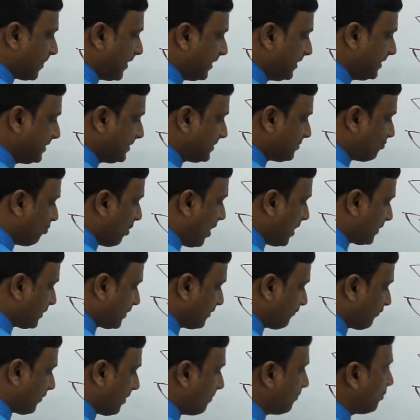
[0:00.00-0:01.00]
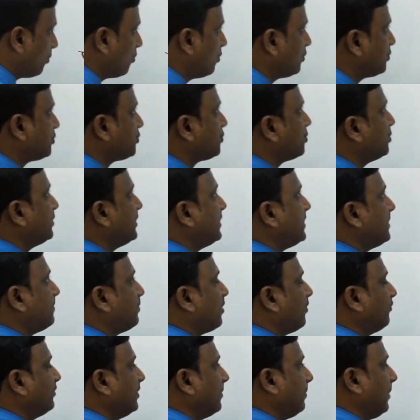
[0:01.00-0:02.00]
that is water from roots to the tip
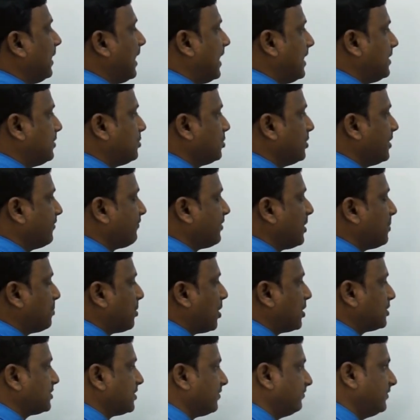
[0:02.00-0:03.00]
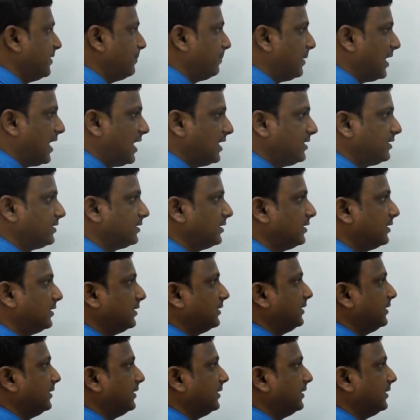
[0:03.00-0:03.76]
of the plant, two different parts of the plant.